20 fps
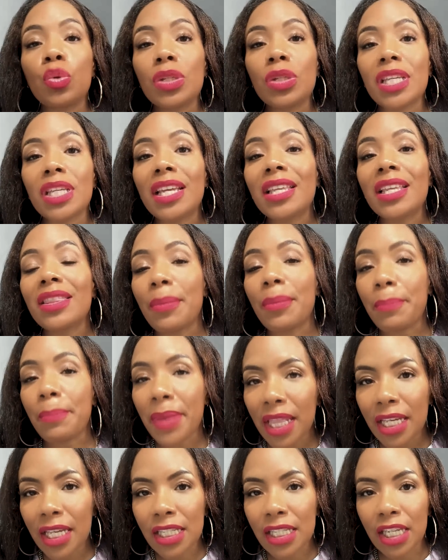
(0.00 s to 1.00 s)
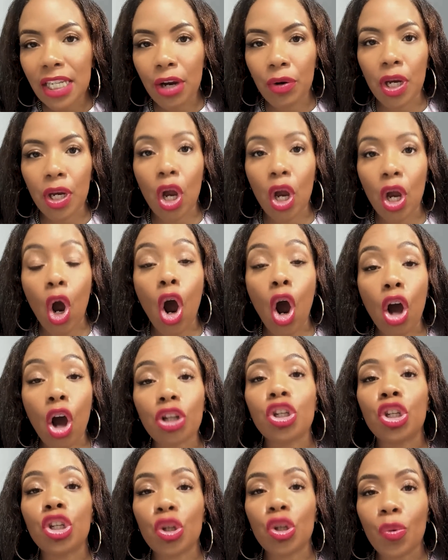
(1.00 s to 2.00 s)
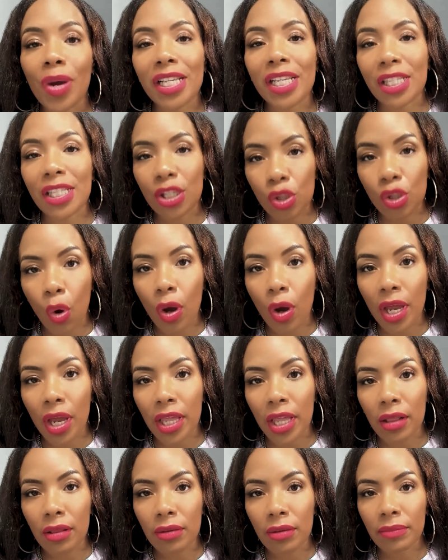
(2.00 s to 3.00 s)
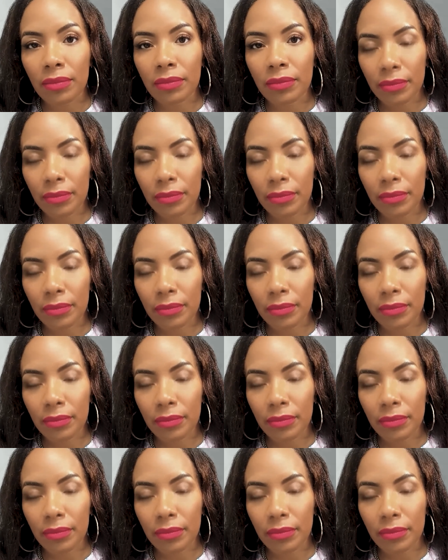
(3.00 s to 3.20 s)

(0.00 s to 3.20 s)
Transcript: using the military on U.S. soil.